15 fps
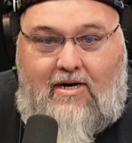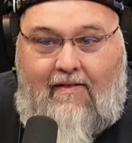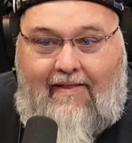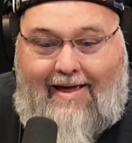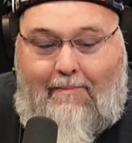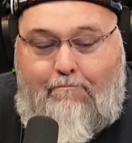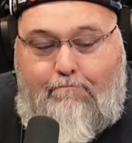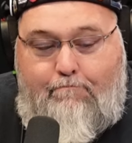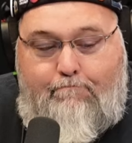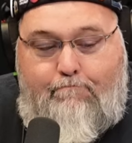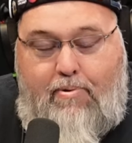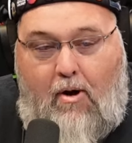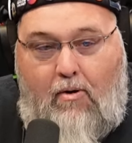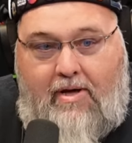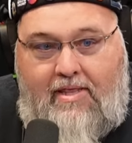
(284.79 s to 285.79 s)
like
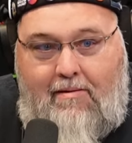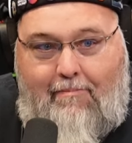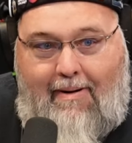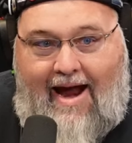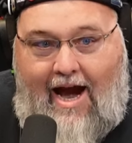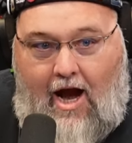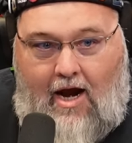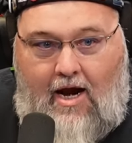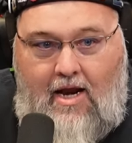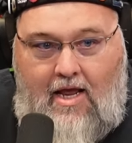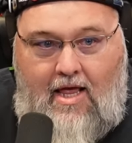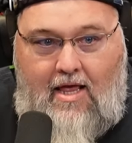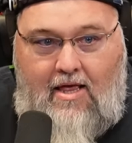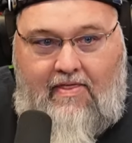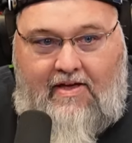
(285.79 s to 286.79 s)
poking the bear.
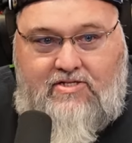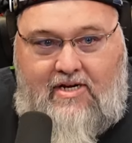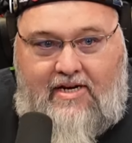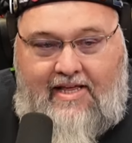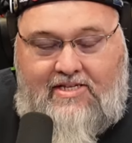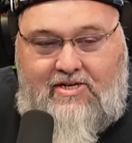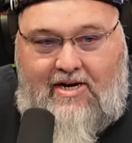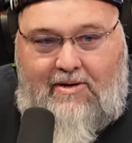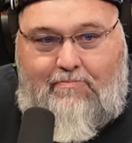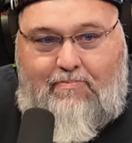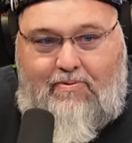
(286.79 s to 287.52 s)
They yeah. started. They started. Well,